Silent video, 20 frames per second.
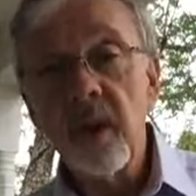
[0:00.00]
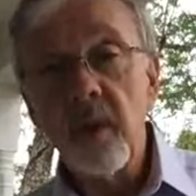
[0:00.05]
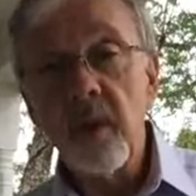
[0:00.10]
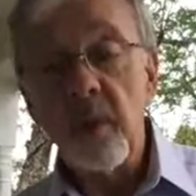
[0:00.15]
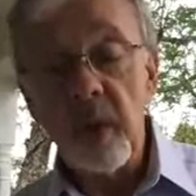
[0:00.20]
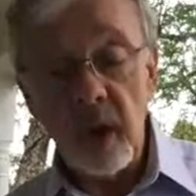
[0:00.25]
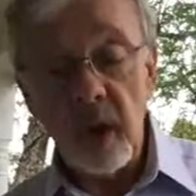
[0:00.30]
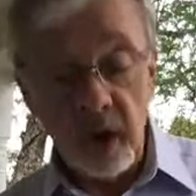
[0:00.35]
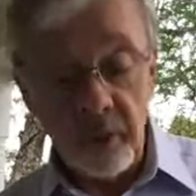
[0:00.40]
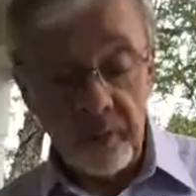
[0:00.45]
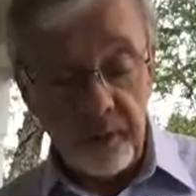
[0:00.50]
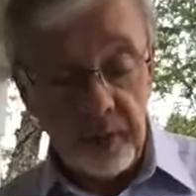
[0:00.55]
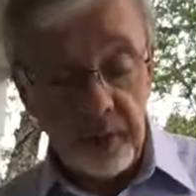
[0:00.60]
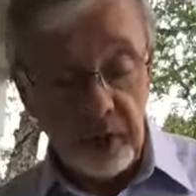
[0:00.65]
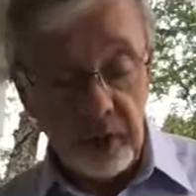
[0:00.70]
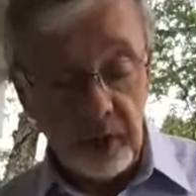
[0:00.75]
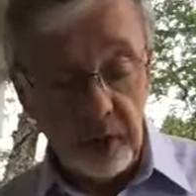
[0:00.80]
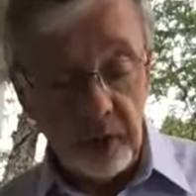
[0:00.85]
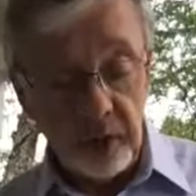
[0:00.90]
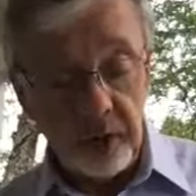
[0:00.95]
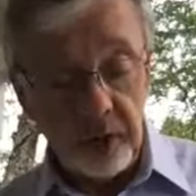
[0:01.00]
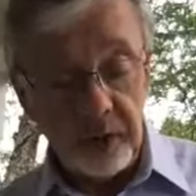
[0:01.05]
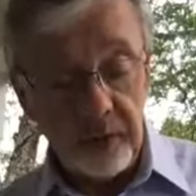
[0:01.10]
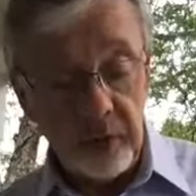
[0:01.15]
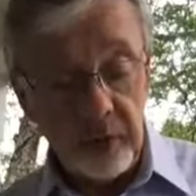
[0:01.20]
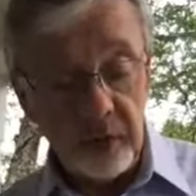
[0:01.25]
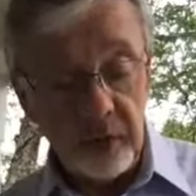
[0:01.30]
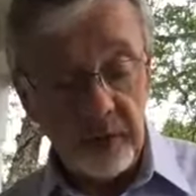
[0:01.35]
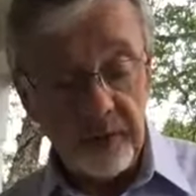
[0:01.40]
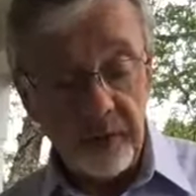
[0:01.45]
We often use
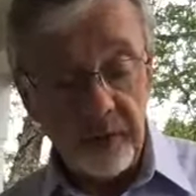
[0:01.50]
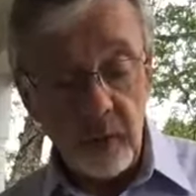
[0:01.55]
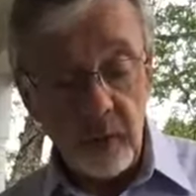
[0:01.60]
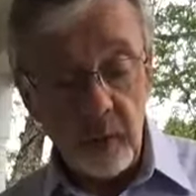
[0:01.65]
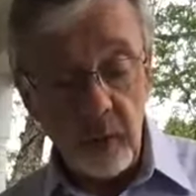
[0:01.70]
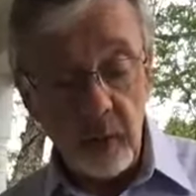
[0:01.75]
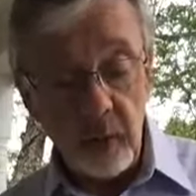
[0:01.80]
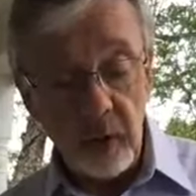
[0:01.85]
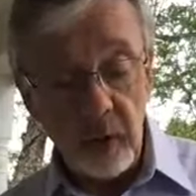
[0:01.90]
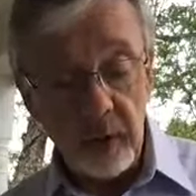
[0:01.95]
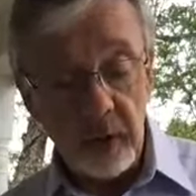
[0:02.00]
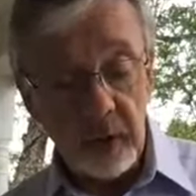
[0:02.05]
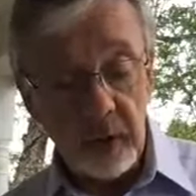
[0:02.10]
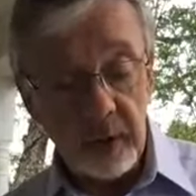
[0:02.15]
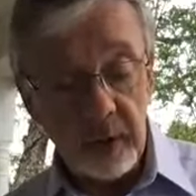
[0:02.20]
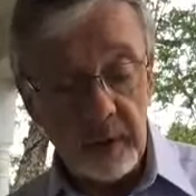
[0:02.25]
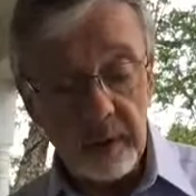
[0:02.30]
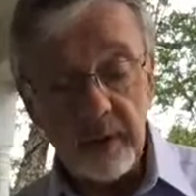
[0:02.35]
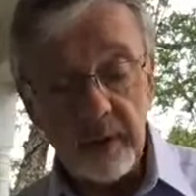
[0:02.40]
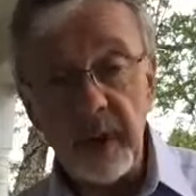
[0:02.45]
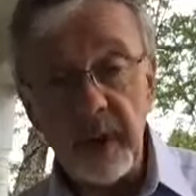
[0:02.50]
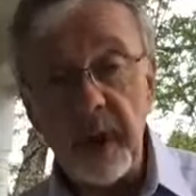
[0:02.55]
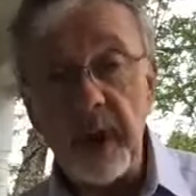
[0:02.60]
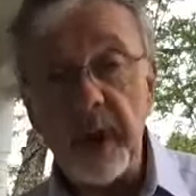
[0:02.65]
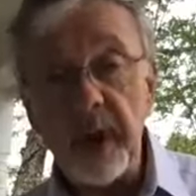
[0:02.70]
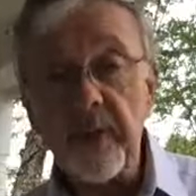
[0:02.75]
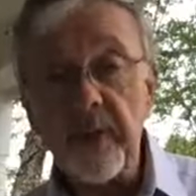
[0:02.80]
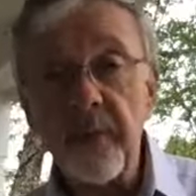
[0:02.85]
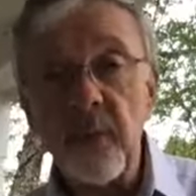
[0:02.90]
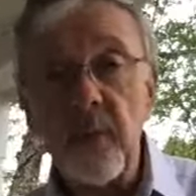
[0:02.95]
verse four
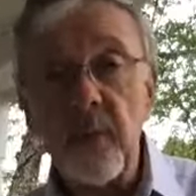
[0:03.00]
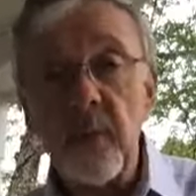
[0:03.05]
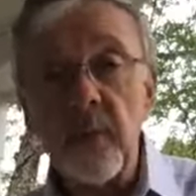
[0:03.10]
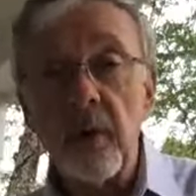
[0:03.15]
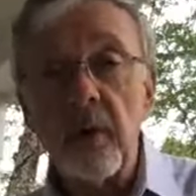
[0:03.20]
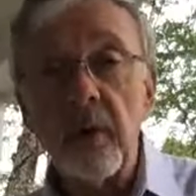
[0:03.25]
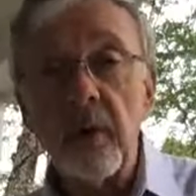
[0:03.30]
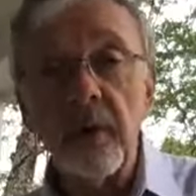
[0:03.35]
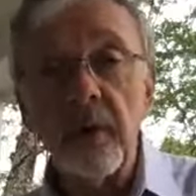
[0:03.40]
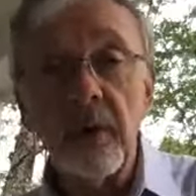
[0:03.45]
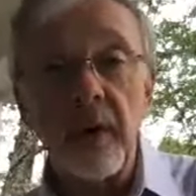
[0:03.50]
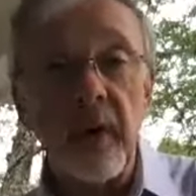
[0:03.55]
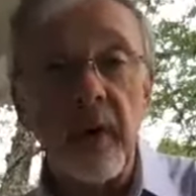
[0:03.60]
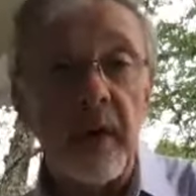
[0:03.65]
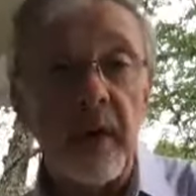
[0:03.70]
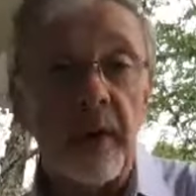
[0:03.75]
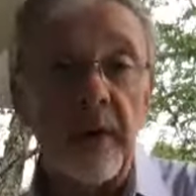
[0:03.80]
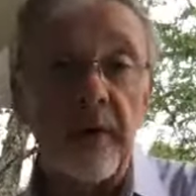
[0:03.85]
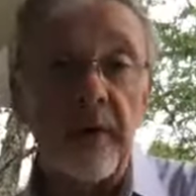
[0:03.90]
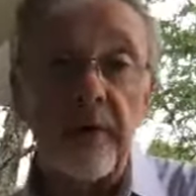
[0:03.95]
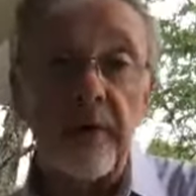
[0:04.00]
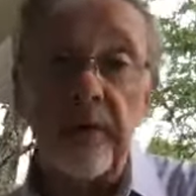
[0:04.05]
uh, for uh,